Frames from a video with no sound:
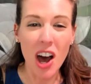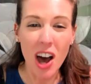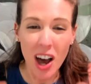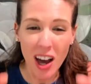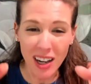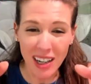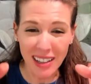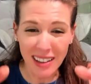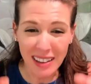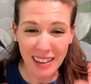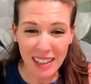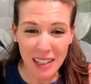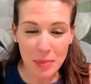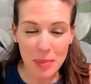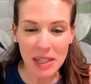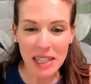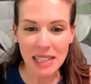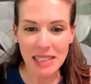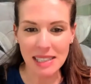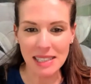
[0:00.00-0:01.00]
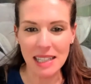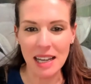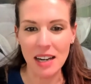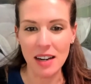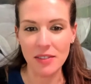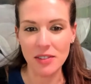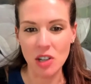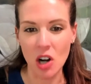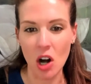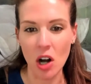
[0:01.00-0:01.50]
on a limited set of
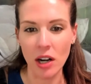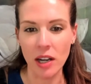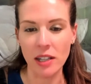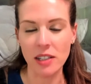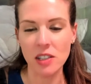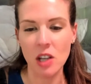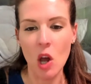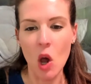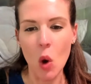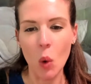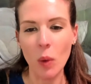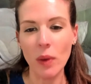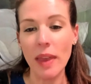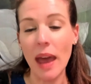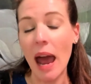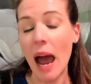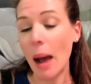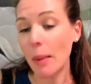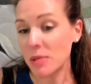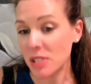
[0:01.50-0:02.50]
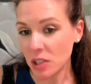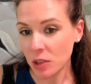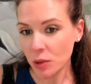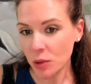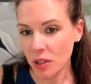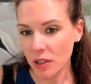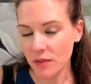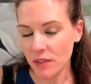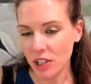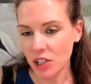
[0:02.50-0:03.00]
targets with absolute
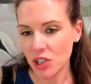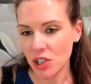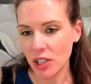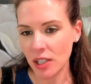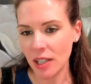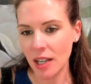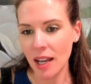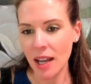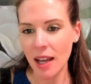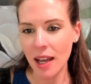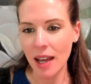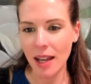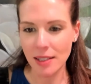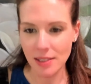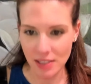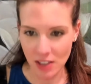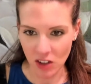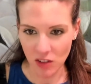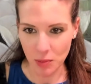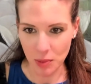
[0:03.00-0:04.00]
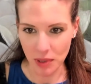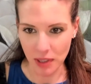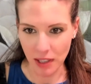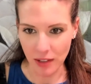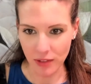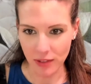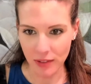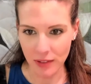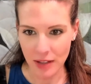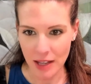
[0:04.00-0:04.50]
conviction and
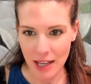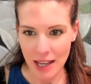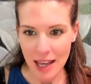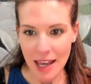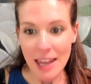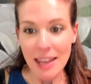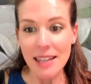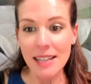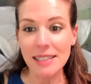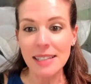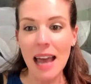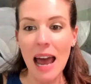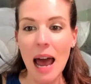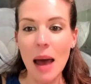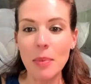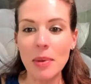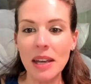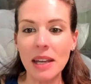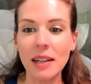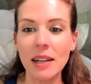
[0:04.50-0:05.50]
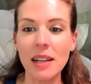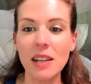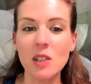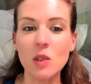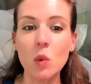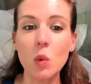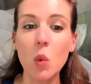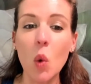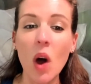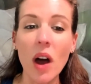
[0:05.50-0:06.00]
self-belief. This habit is
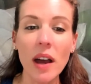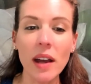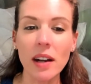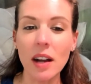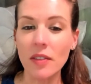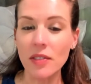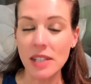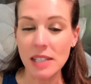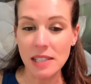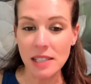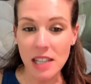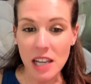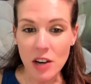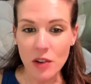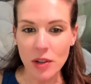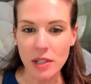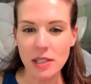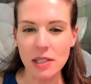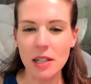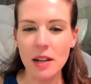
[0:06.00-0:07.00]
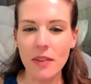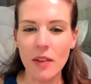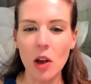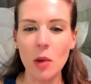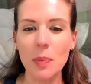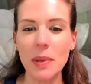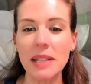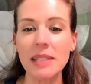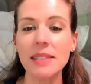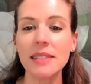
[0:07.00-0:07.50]
one of the secrets to
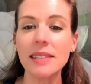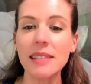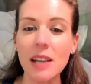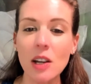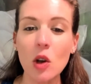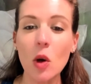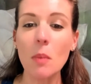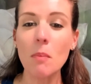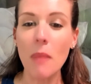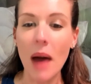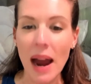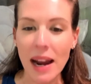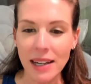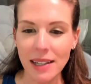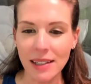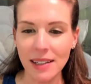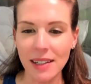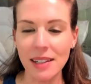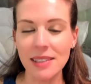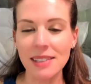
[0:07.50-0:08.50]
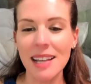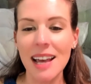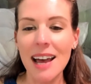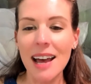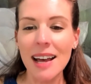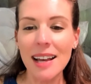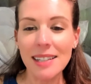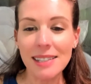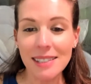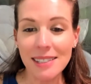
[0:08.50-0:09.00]
developing single mindedness,
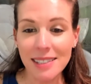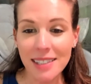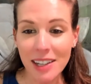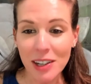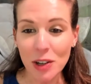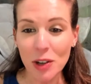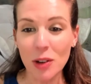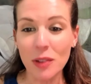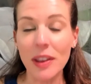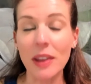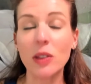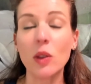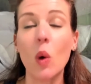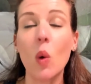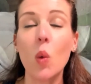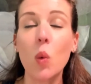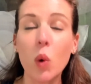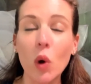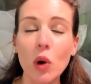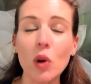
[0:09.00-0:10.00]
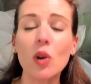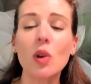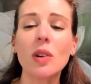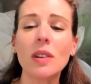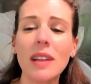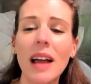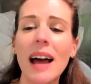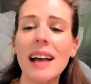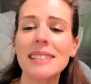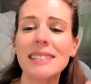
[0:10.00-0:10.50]
a skill that the world
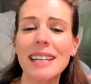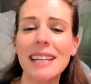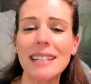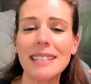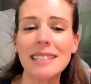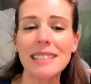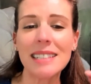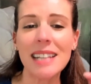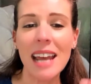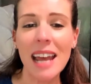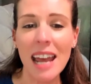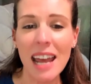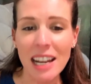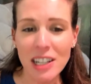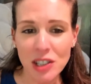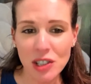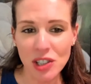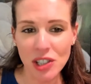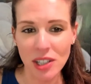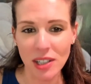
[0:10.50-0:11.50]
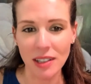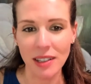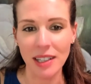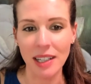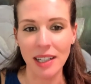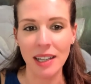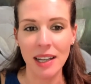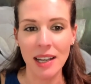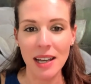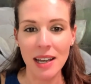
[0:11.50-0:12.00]
class
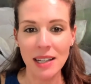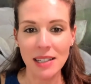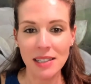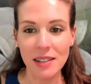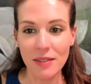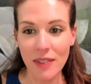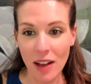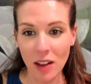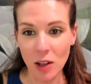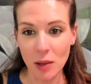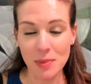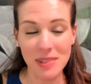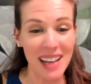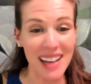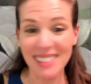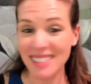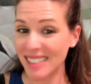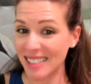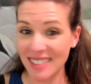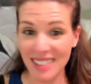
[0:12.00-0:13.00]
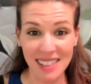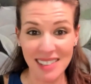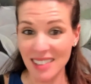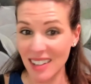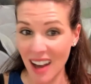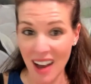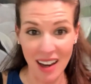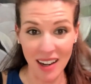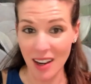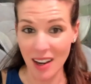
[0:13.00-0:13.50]
intentionally develops as it does
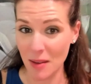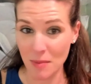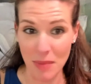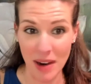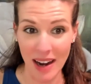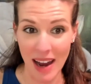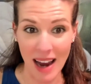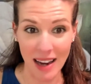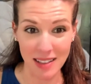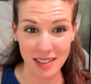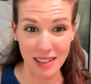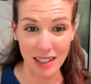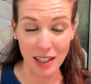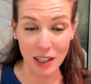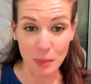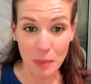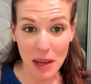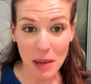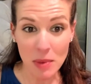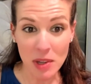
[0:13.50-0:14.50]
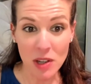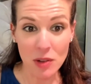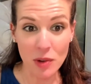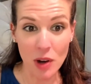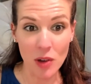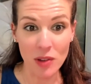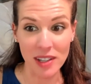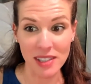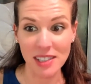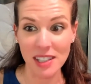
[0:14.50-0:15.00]
not come by accident. Maybe you know
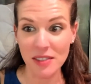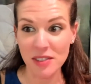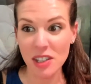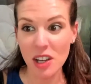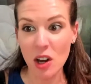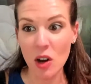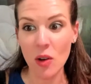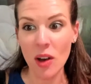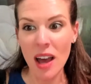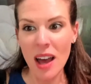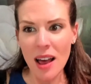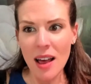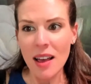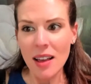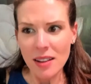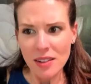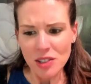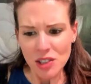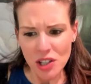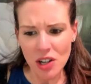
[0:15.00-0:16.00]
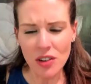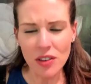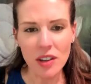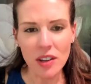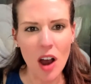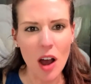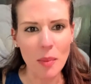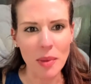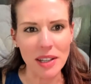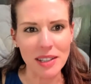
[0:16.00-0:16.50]
this. If so, share in the
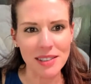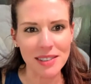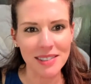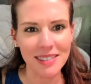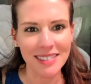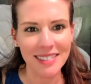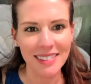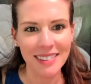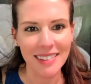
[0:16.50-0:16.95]
comments.